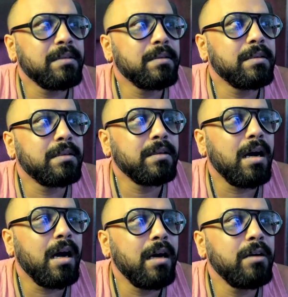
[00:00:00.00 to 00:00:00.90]
it's
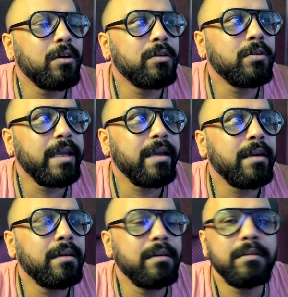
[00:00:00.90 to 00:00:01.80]
hard not to
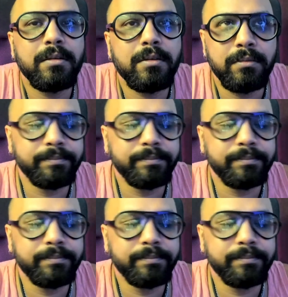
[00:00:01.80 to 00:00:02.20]
care, you know.